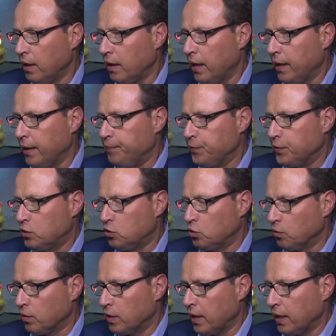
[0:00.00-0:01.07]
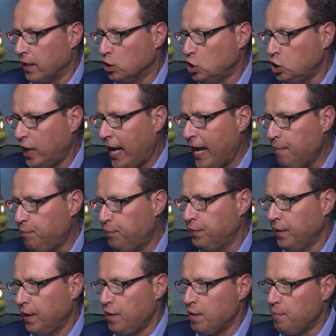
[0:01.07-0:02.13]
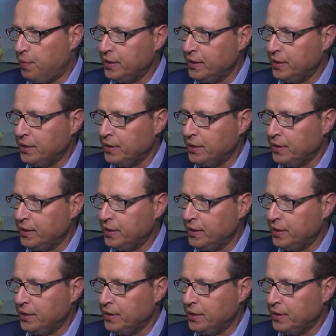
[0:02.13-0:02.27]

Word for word: um, to uh, shape the